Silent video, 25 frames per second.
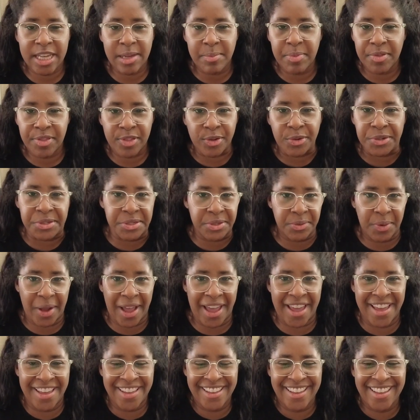thirst
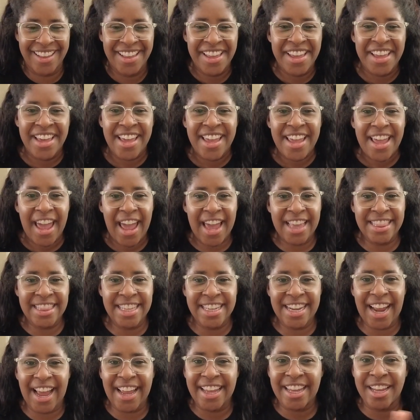away. And
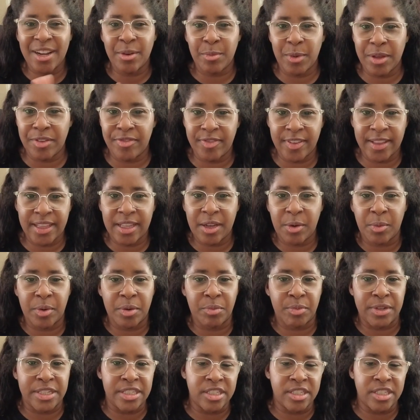then I can refill it when we